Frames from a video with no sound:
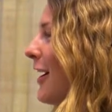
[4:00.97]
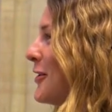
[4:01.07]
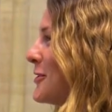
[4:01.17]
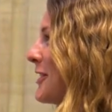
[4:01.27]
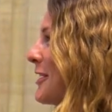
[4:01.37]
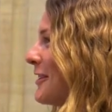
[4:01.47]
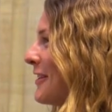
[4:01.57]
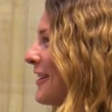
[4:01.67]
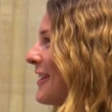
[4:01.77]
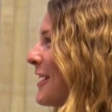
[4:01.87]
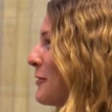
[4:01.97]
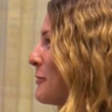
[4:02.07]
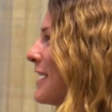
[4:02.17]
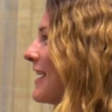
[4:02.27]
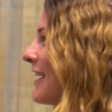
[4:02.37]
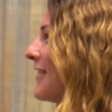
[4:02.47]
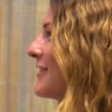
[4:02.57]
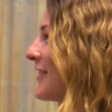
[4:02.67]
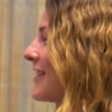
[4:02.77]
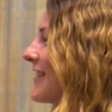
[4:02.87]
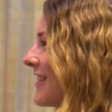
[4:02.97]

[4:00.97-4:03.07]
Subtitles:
Who do you think they will be?